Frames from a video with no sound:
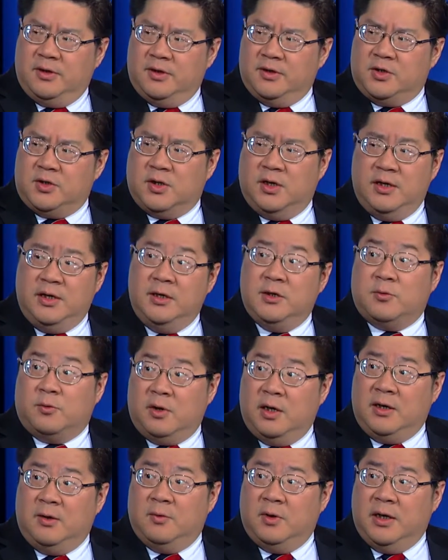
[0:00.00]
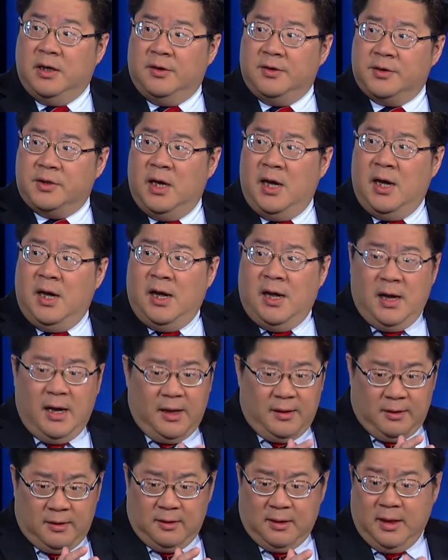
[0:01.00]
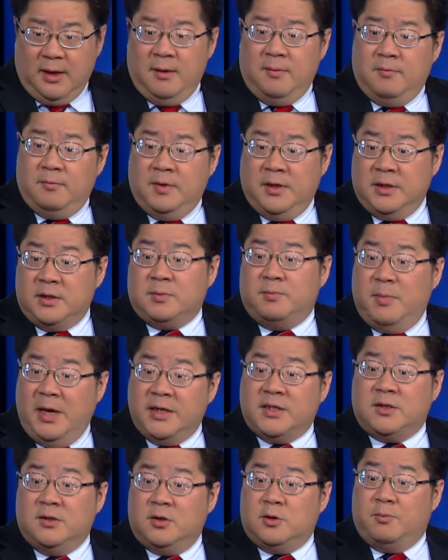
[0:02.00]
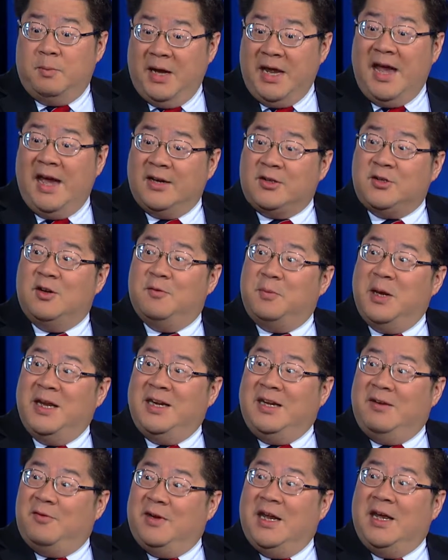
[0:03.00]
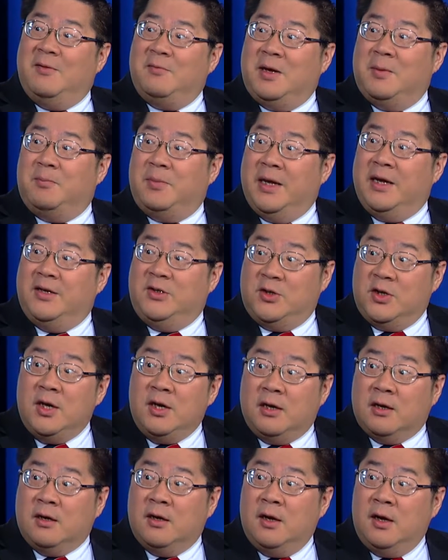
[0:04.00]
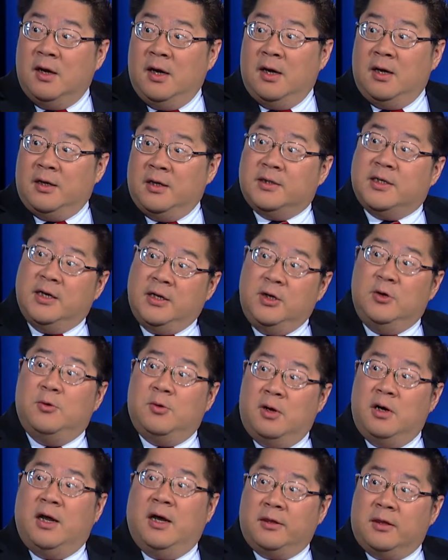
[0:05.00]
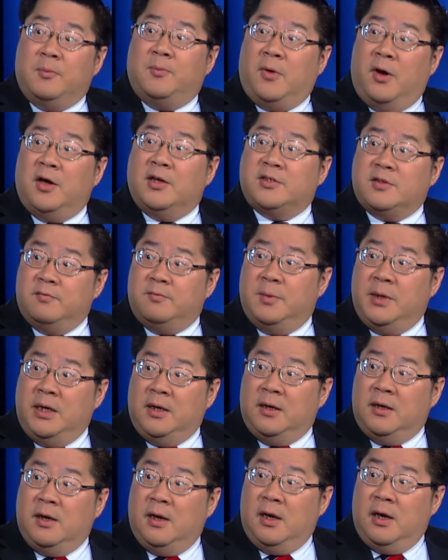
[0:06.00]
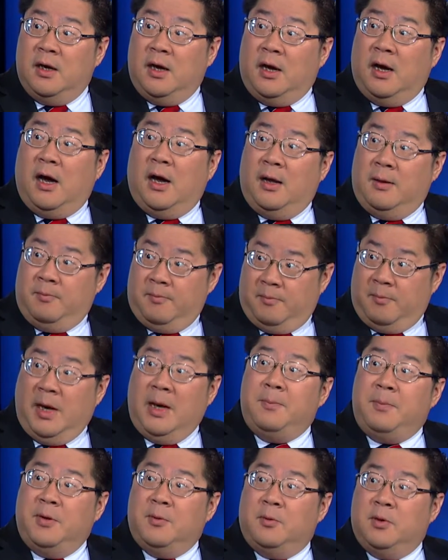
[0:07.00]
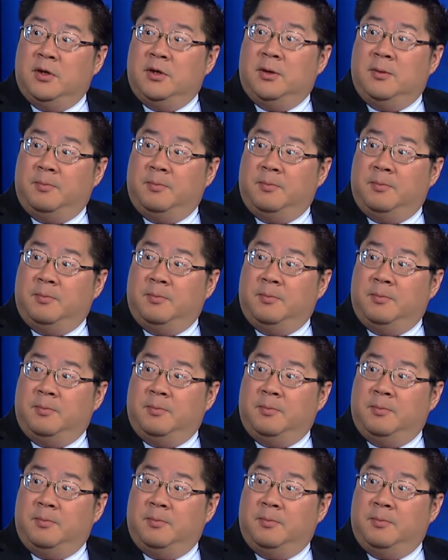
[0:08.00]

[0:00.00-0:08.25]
to the Chinese or anyone else. And this message may actually have been even aimed at Beijing to say, you are not the boss of me. I might be willing